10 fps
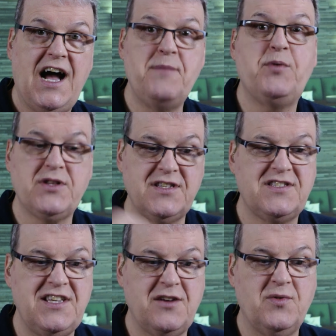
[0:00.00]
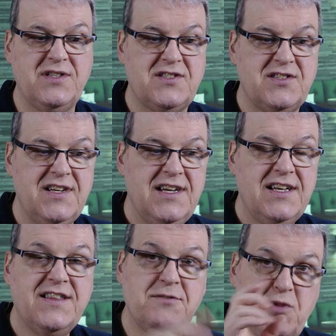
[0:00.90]
I put the
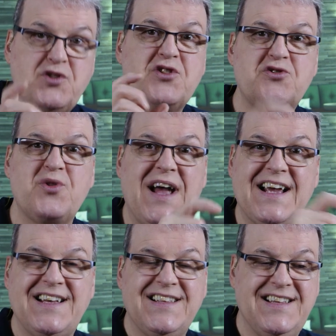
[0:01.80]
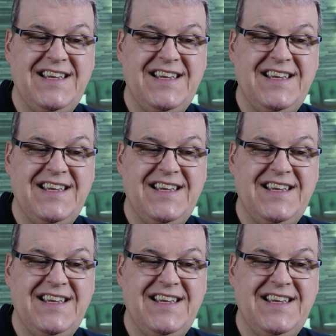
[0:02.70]
music track